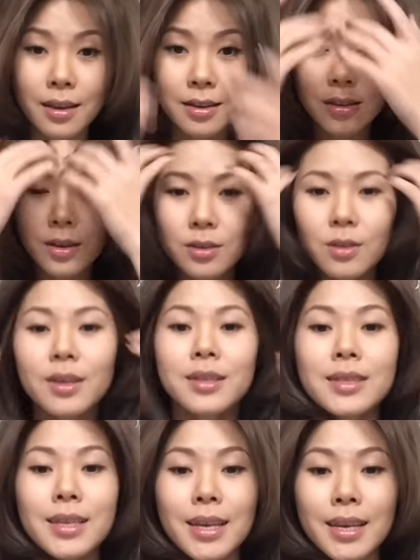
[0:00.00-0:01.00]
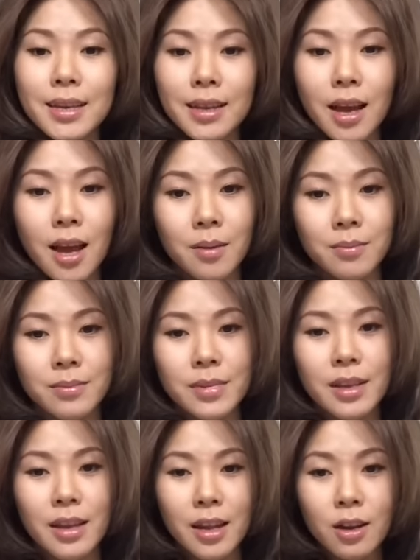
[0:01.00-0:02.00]
So as you can see,
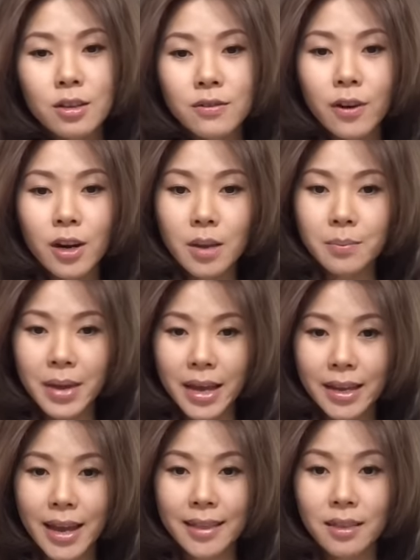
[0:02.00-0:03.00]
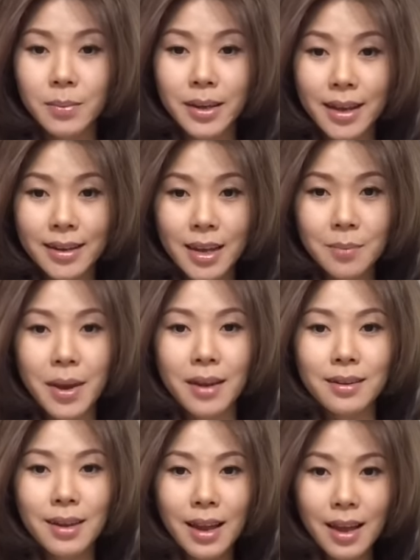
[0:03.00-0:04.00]
it looks very big at the beginning,
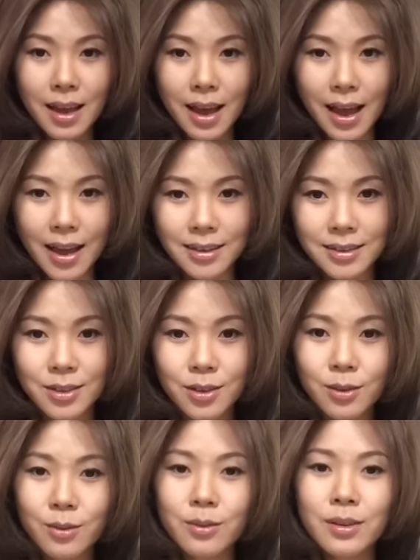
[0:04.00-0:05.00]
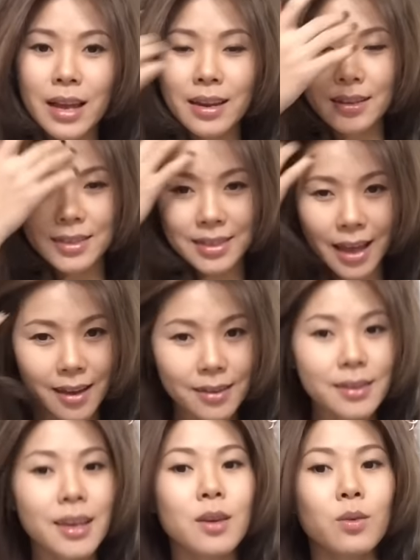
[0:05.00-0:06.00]
but as you let it set,
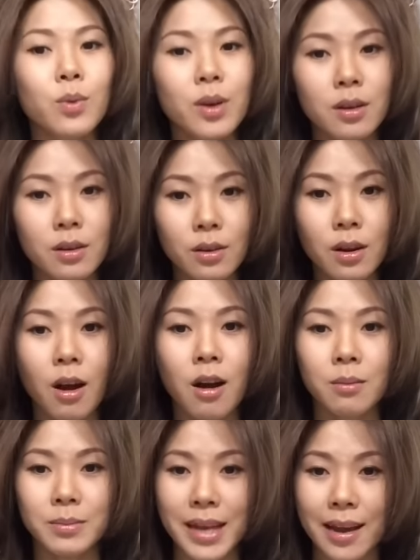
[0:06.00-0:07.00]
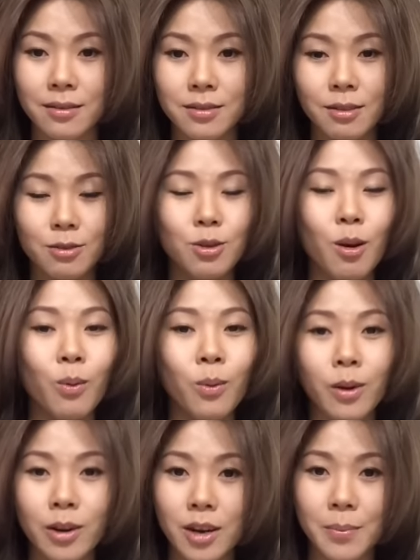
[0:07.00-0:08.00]
it will calm down. So don't
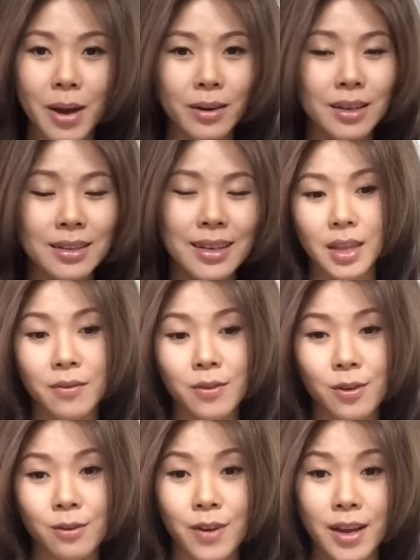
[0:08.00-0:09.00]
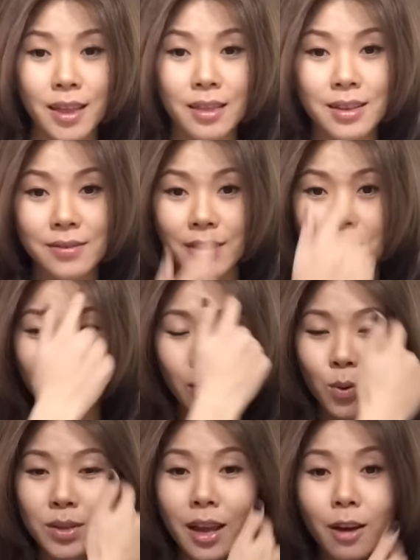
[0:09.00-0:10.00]
worry about it. If you find that this
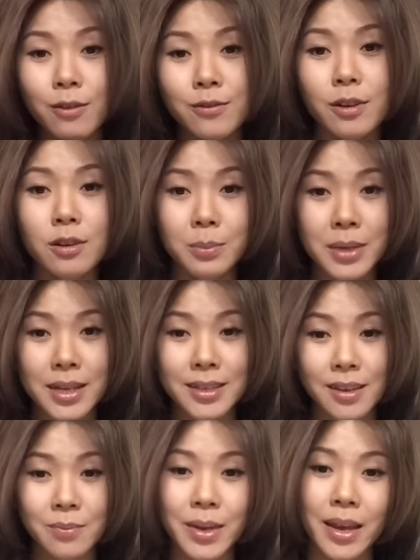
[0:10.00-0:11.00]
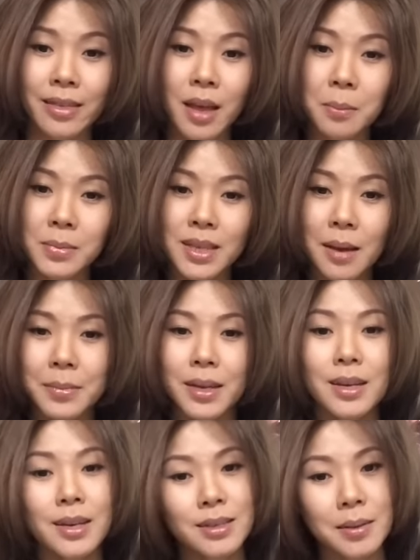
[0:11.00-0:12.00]
video was helpful, please give me a thumbs up,
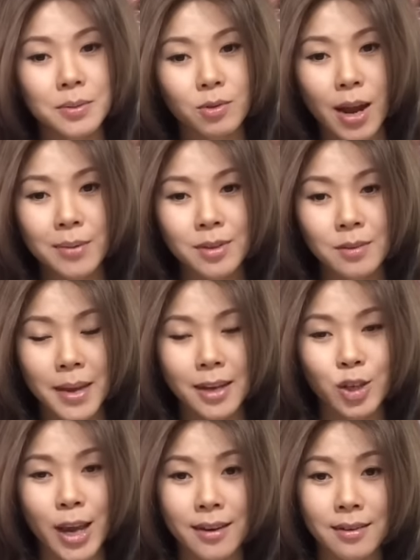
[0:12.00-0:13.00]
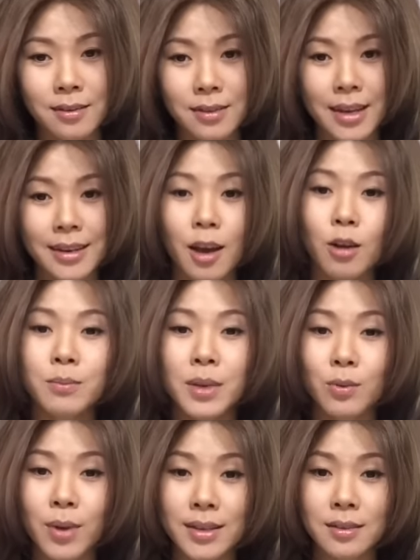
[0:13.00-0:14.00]
subscribe to my channel, and help
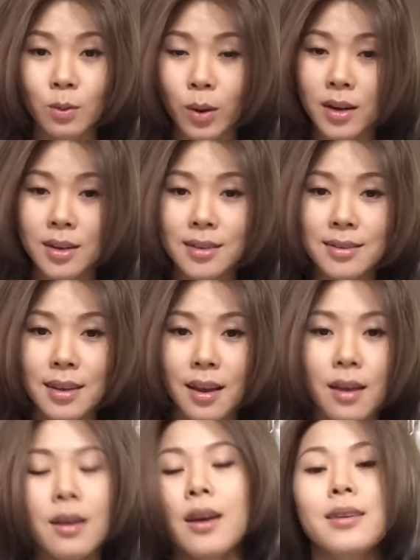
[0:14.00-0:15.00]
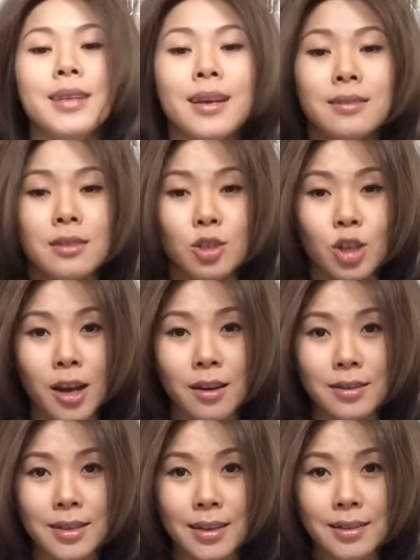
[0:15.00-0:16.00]
me raise awareness against
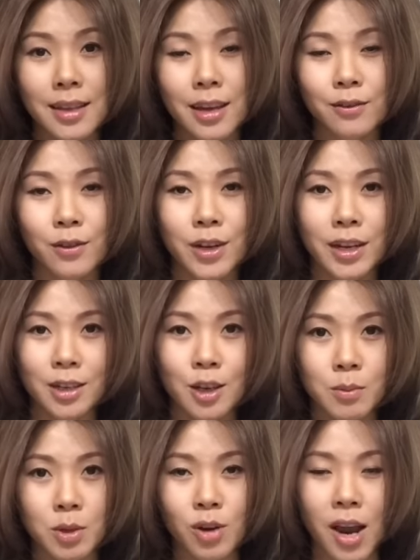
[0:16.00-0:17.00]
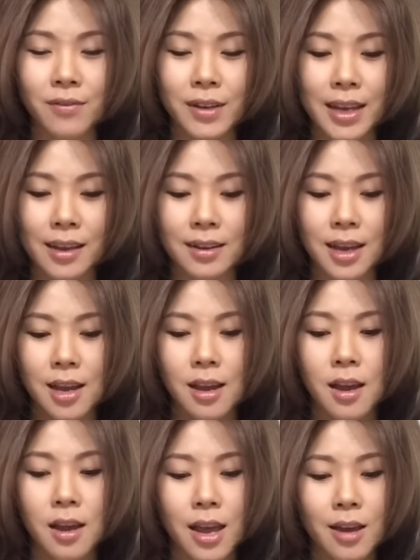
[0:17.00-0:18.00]
child sex slavery and human trafficking.
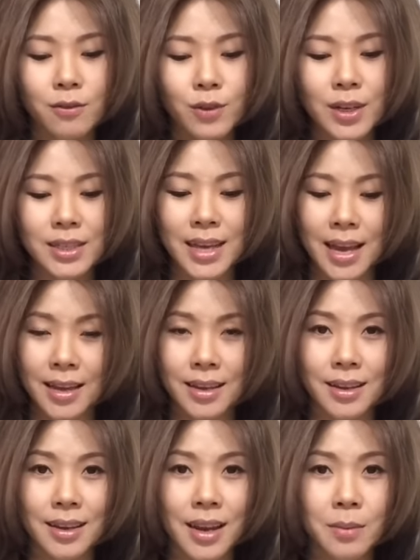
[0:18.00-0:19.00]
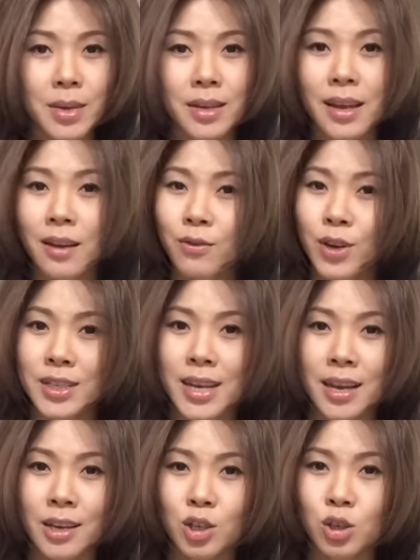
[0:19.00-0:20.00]
Every day, and I mean every
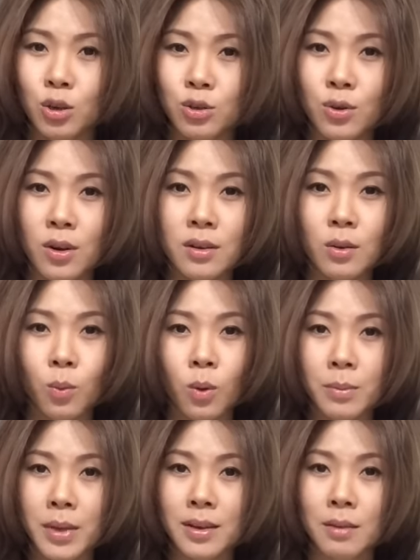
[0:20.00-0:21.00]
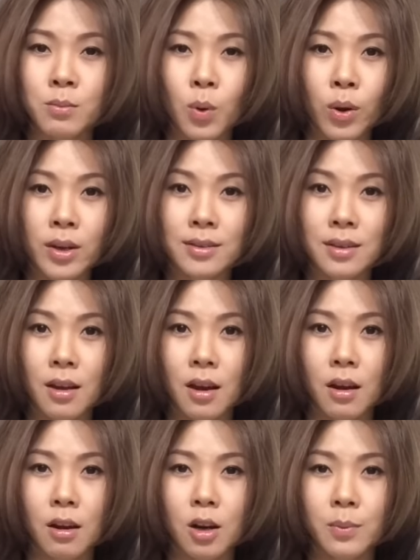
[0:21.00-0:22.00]
day, children, women, and boys
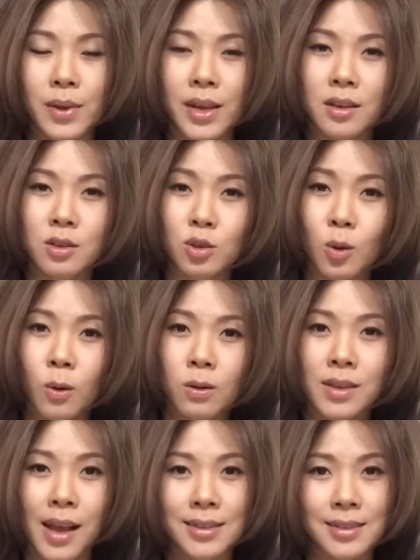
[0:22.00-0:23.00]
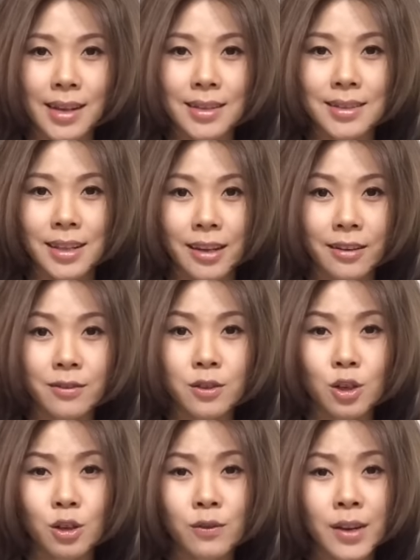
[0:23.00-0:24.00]
are being sold as sex slaves,
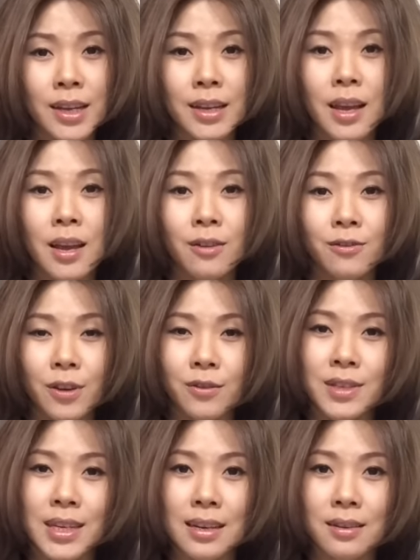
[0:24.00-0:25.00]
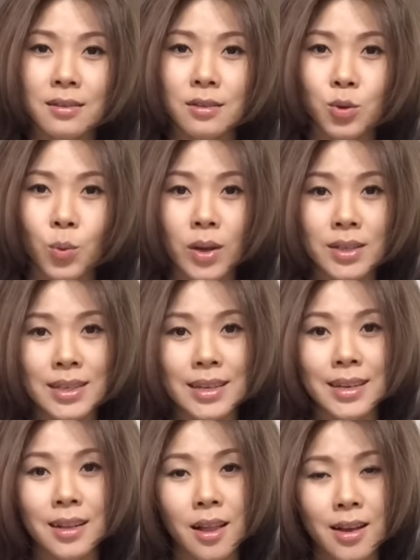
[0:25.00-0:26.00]
serving 15 to
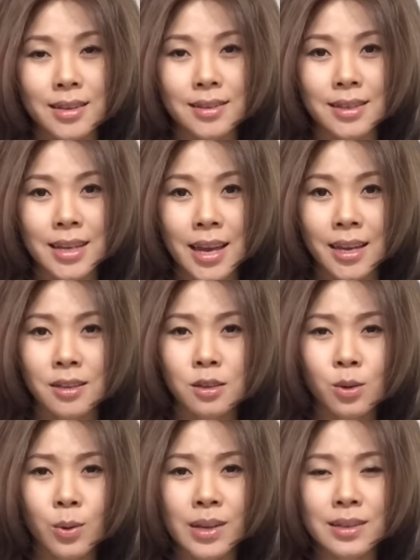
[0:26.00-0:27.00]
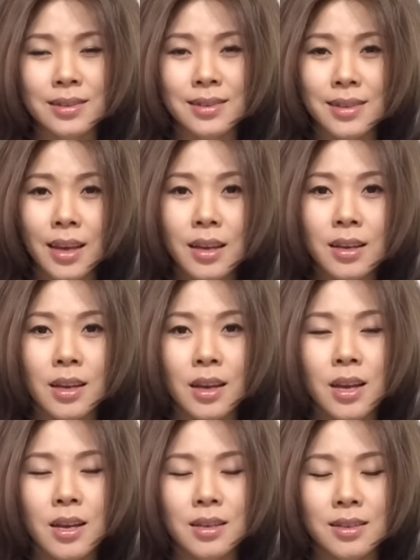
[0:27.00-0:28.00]
20 clients a day, doing sick
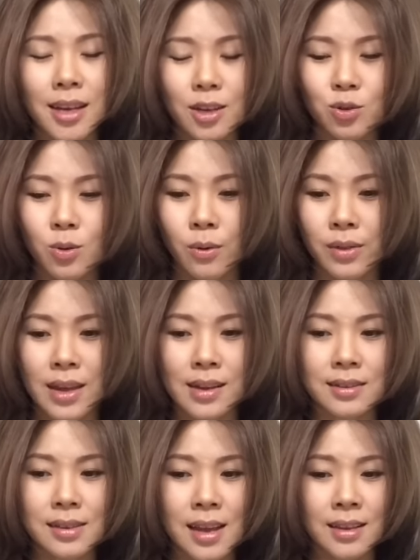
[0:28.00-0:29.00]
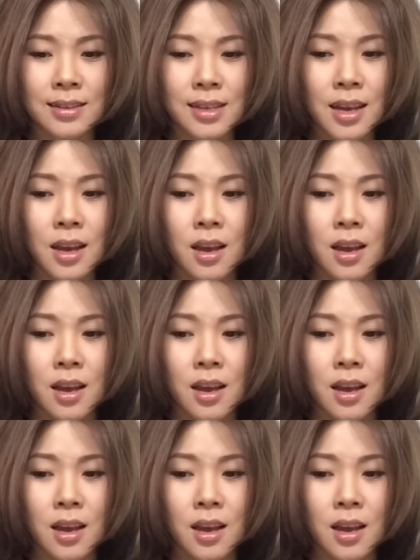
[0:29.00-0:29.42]
sexual things, and